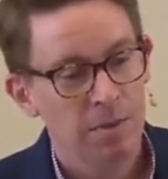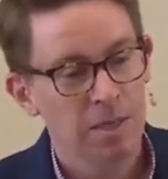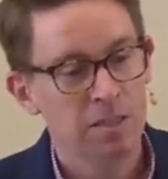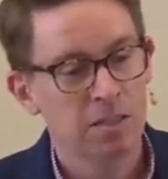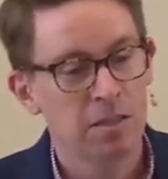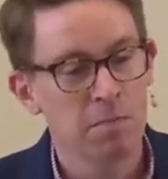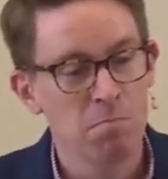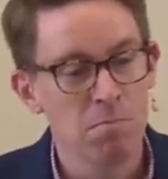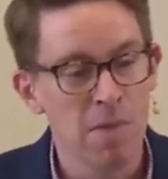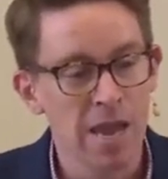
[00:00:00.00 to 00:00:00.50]

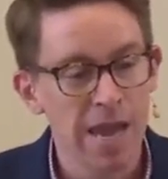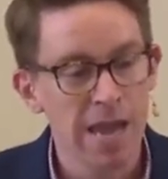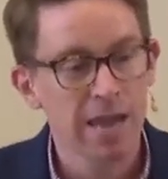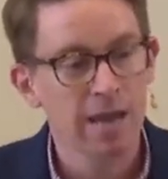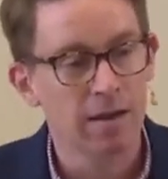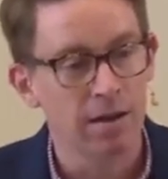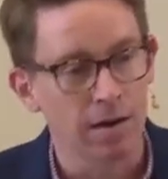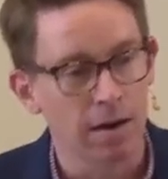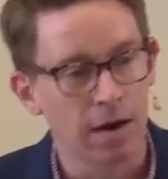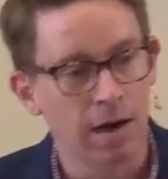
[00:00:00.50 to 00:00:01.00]
He's the
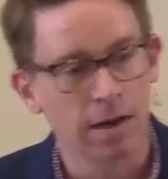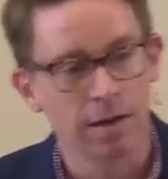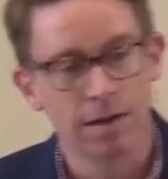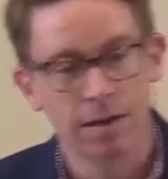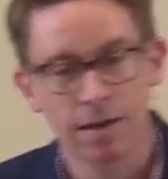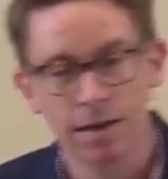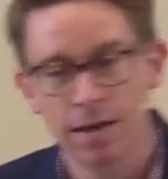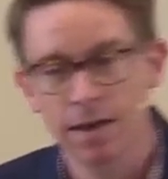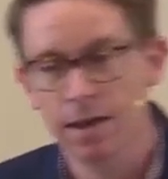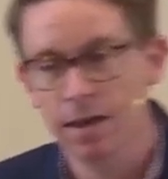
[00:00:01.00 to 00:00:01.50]
maker and
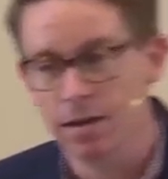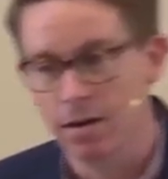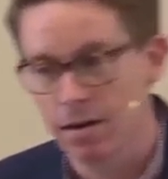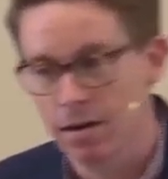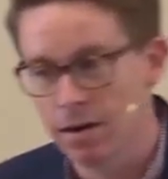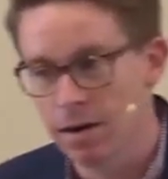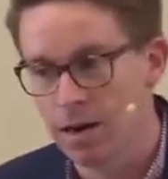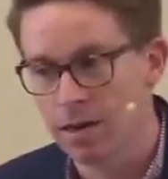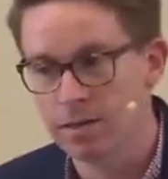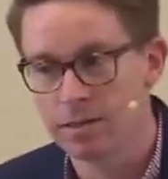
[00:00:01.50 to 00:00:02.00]

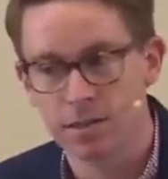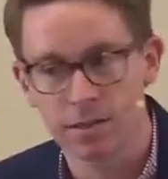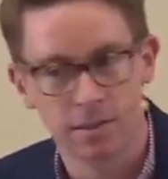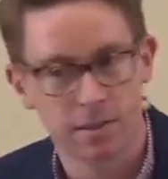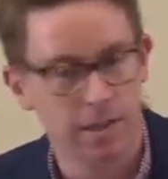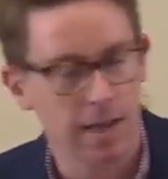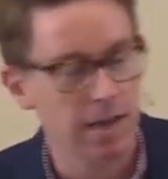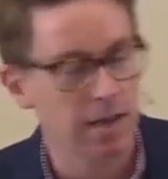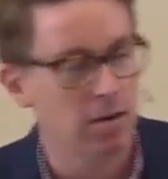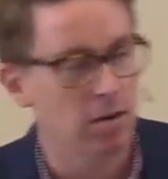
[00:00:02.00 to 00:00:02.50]
creator and
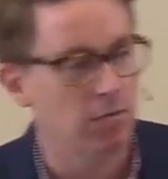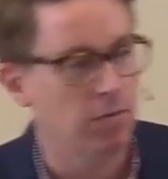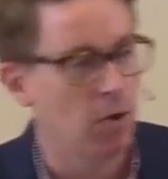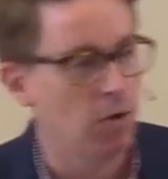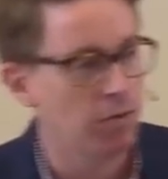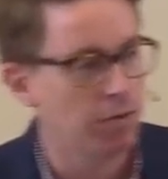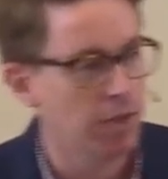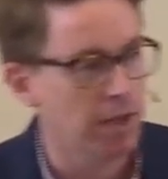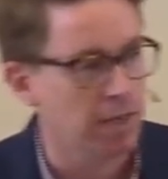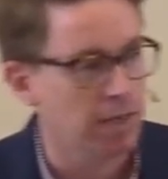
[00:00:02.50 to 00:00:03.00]
sustainer of
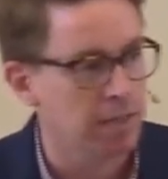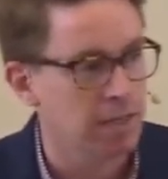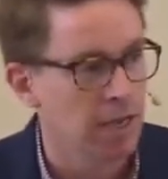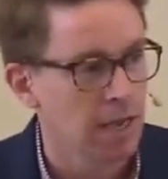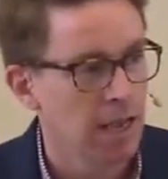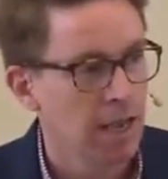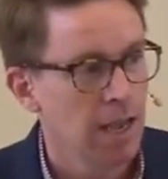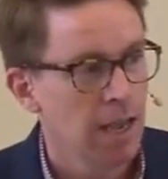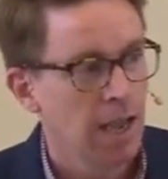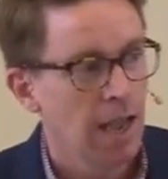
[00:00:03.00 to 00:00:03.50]
all things.
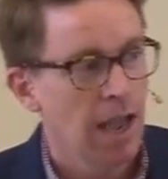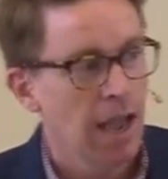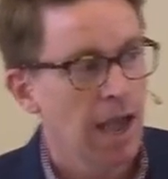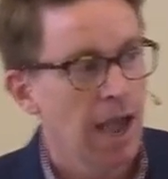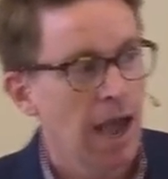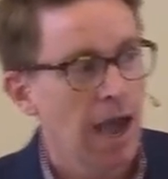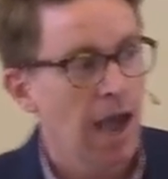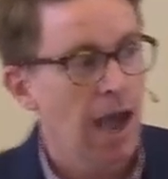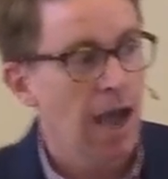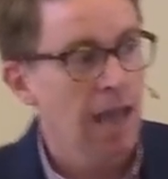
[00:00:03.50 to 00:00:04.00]

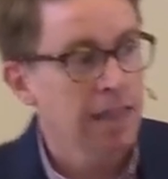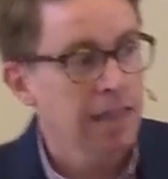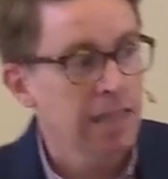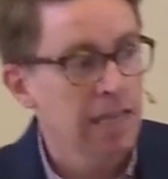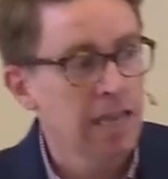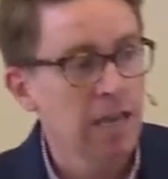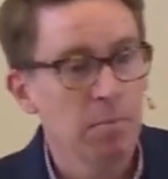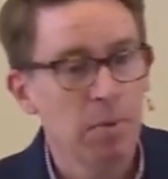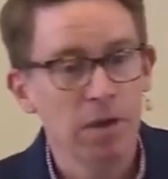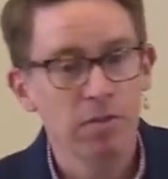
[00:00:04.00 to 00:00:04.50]
And
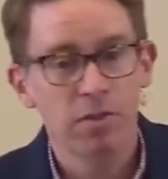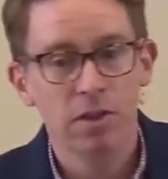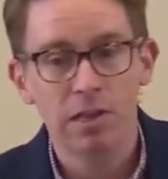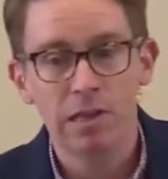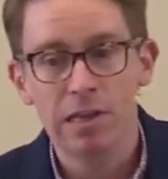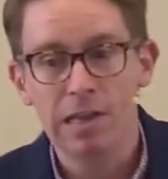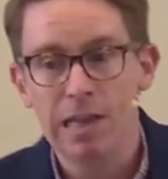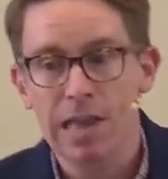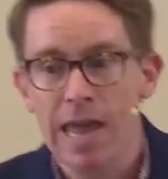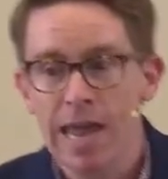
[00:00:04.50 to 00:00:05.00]
think about the
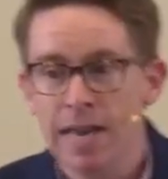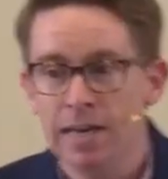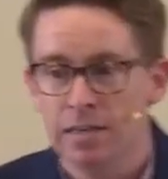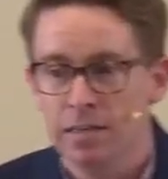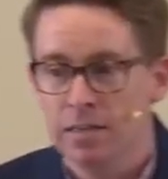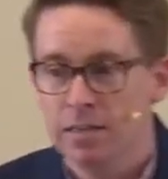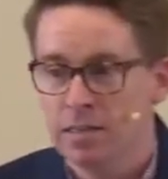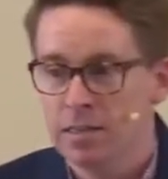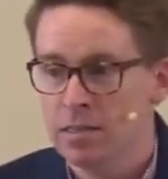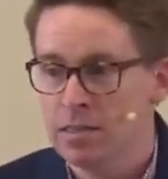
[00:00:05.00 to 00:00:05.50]

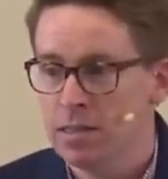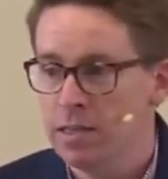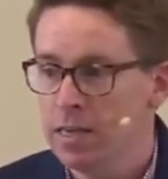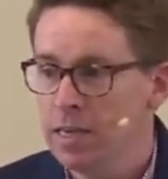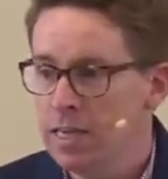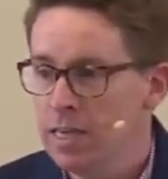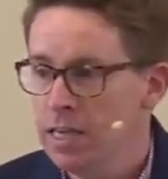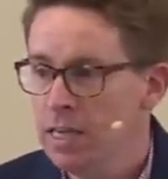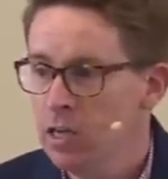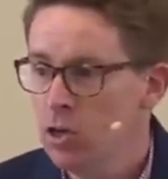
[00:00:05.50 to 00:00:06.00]
lengths that
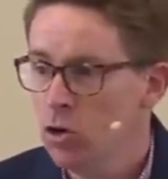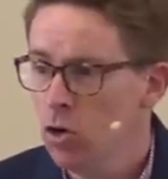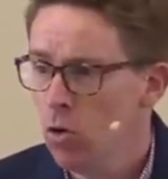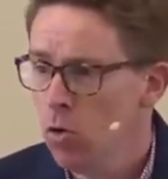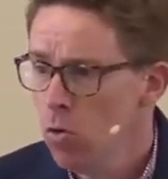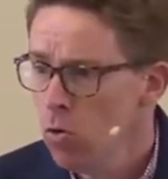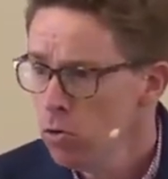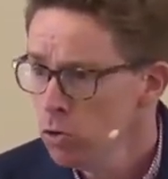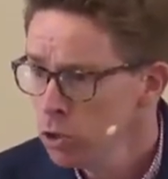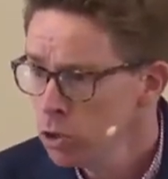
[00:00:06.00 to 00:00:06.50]
he
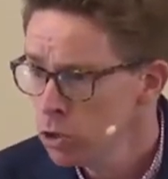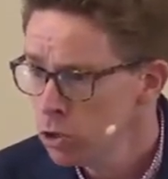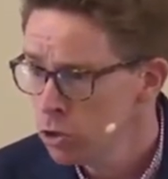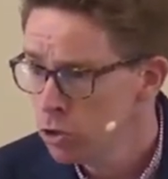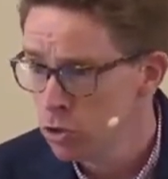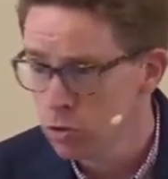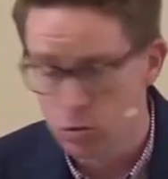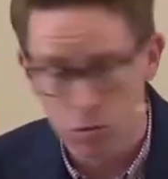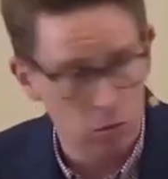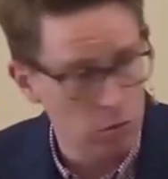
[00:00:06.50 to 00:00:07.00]
goes
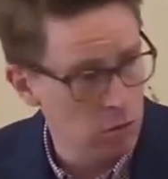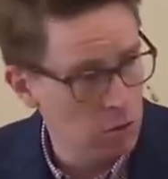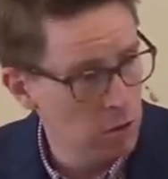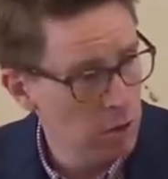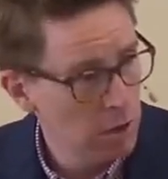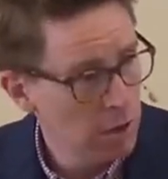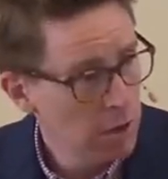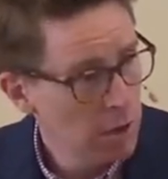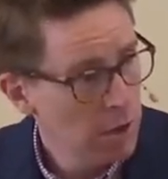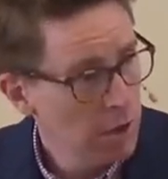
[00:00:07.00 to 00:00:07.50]
to
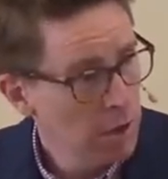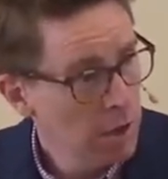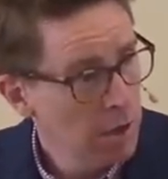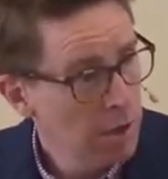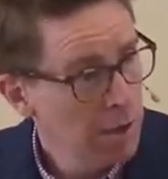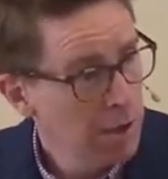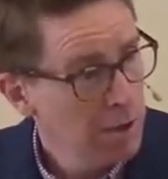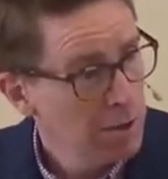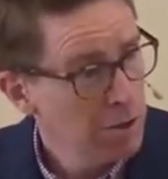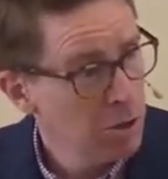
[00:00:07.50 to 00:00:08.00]

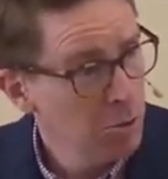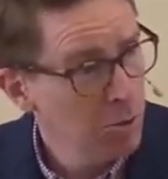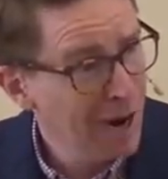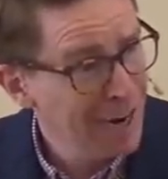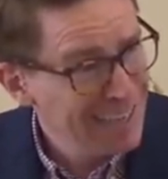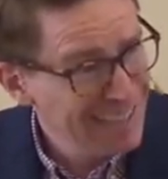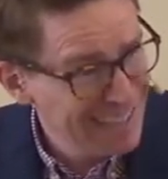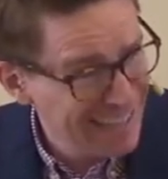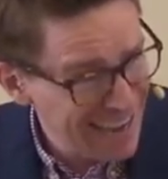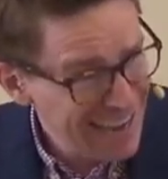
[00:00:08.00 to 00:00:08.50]
to
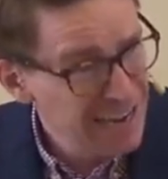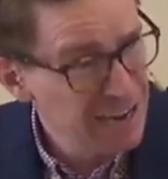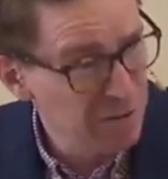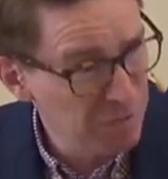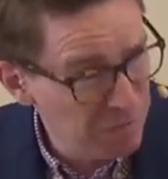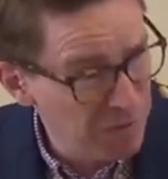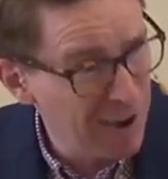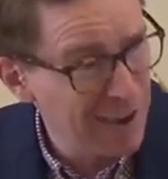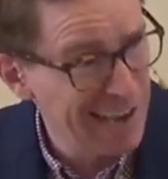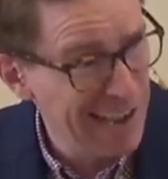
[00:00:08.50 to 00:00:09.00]

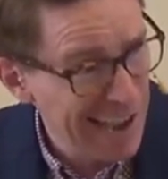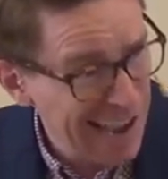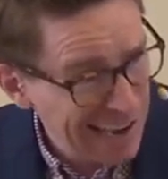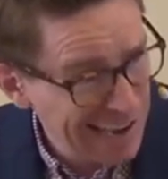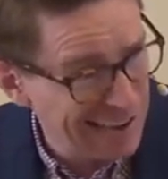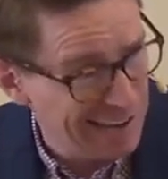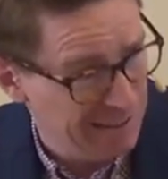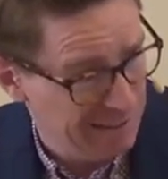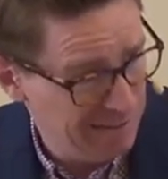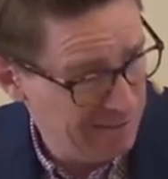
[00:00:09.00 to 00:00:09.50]
identify
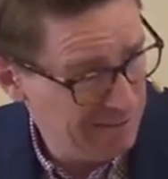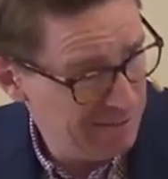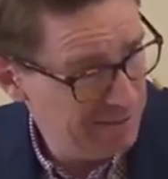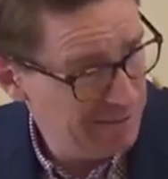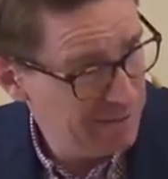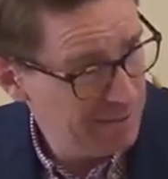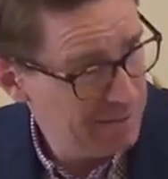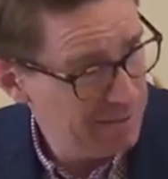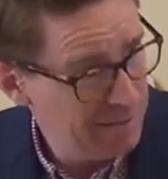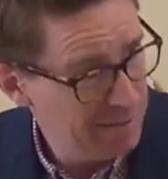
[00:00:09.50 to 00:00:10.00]
Achan.
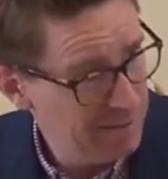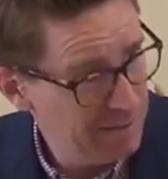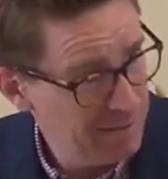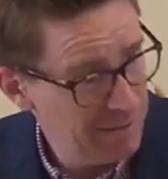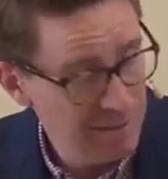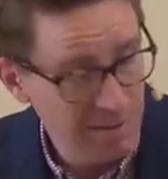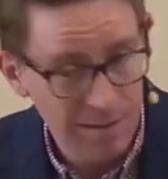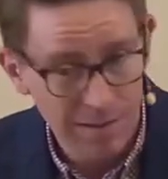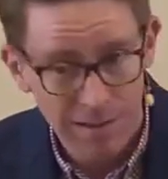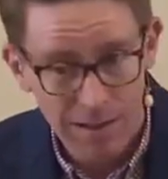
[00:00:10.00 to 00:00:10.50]

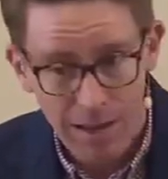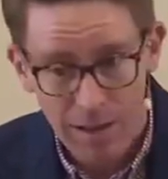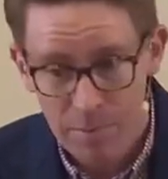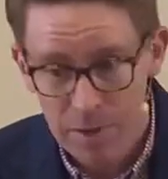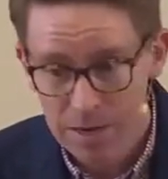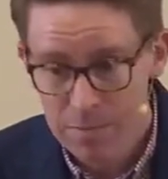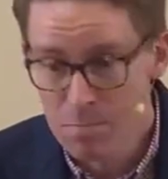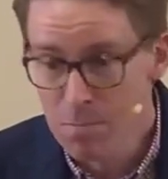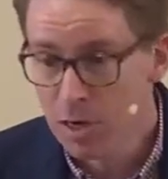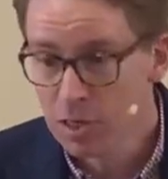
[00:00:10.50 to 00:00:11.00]

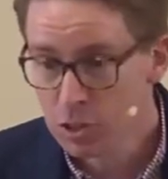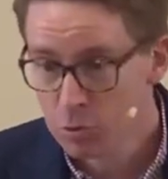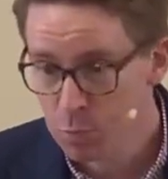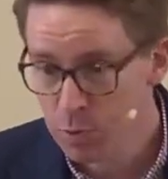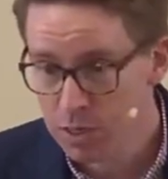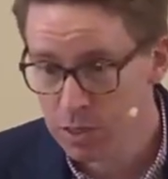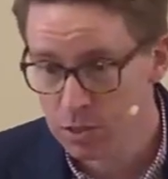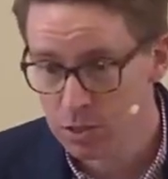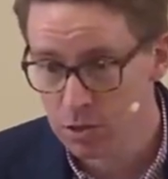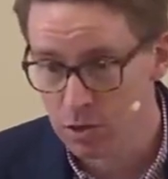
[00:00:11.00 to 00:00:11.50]
I mean, he
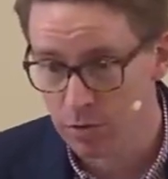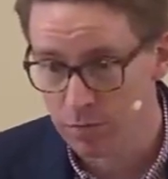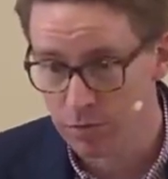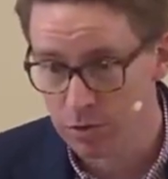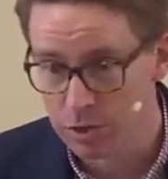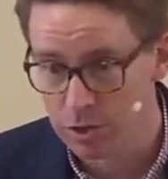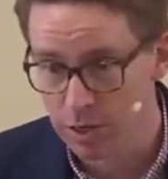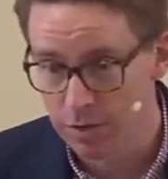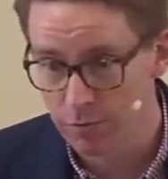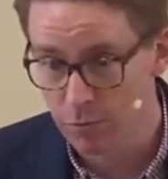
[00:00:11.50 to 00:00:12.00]
must be concerned
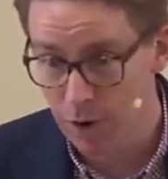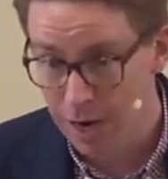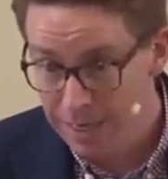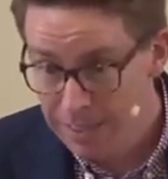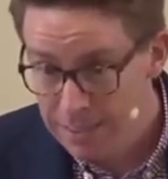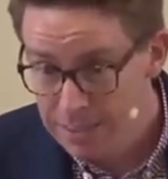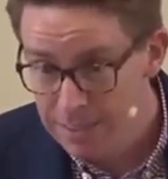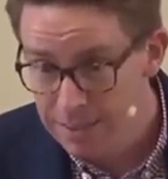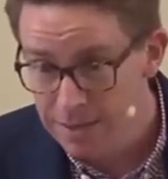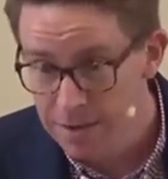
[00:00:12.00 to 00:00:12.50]
for sin,
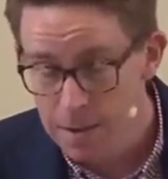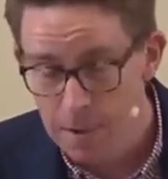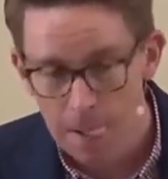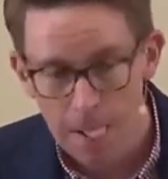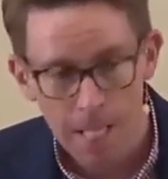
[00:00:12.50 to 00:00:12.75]
right?